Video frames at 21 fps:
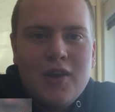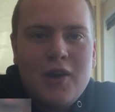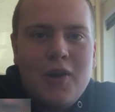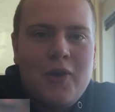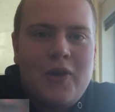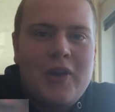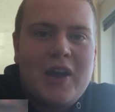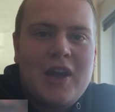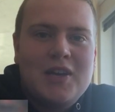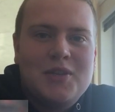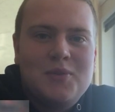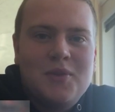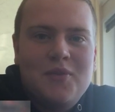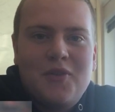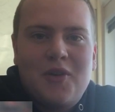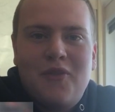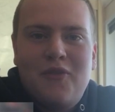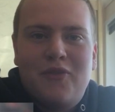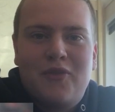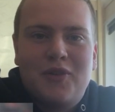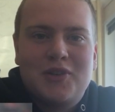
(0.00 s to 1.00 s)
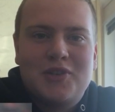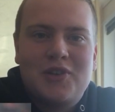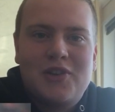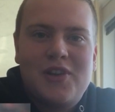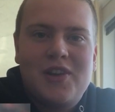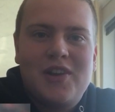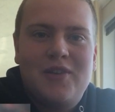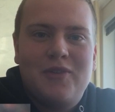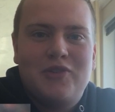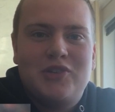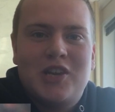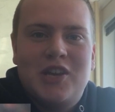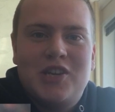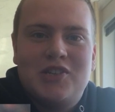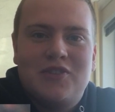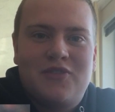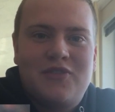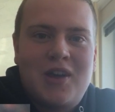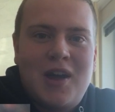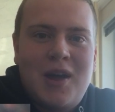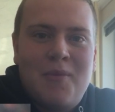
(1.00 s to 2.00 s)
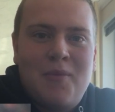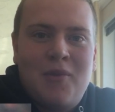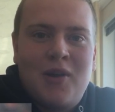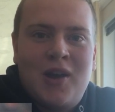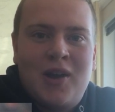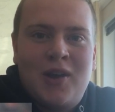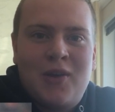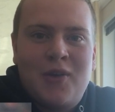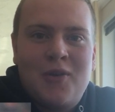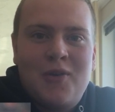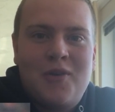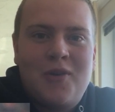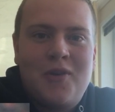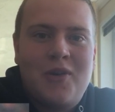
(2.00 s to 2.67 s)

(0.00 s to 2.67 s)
Okay, so we've gone for a slight little change of camera angle.